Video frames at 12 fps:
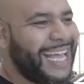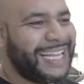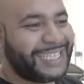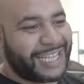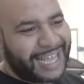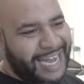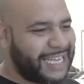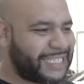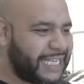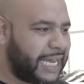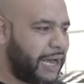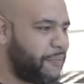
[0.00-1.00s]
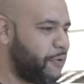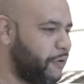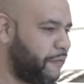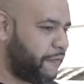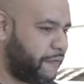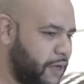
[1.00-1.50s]
So that needs to come
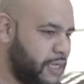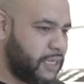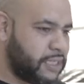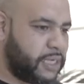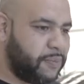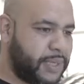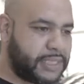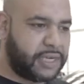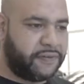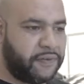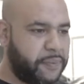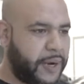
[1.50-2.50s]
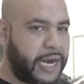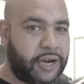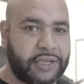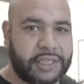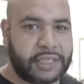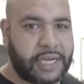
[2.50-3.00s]
off. Yeah. So myself and Brad
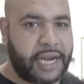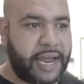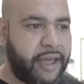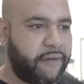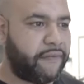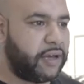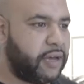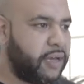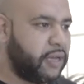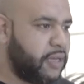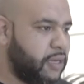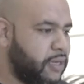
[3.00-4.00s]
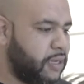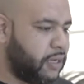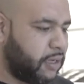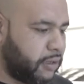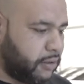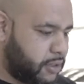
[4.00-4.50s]
are just going to have a, a
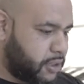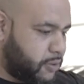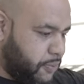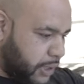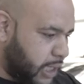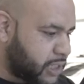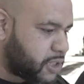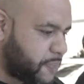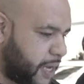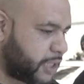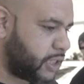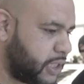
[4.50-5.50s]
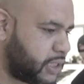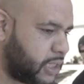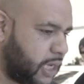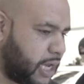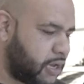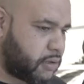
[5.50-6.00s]
little, we're going to smash this
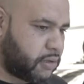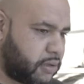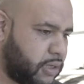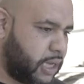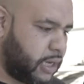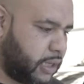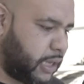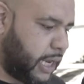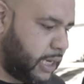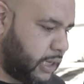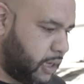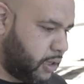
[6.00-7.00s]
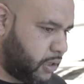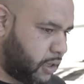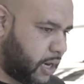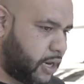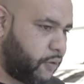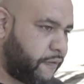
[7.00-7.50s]
thing out, yeah. get it done, get it
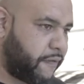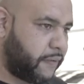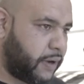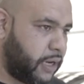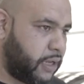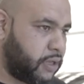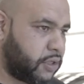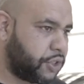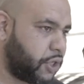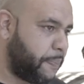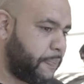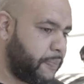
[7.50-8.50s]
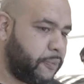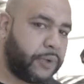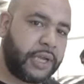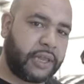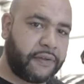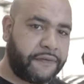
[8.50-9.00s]
dried off in the shop, and we'll
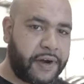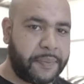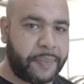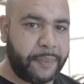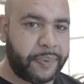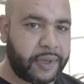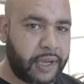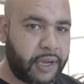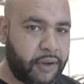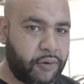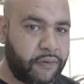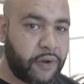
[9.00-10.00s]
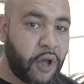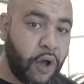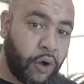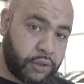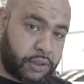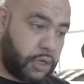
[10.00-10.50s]
get the front bumper taken
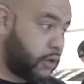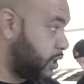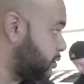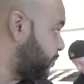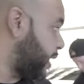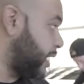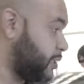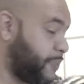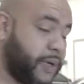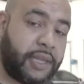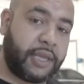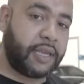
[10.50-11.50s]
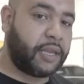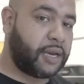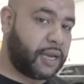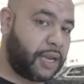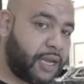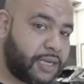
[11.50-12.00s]
off. Also, it's Brad's birthday
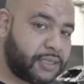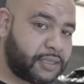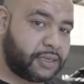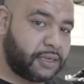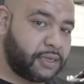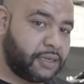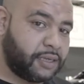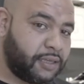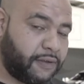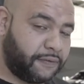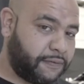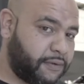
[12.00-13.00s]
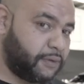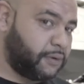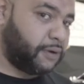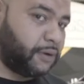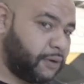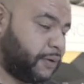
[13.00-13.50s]
today, guys. Is it? Oh,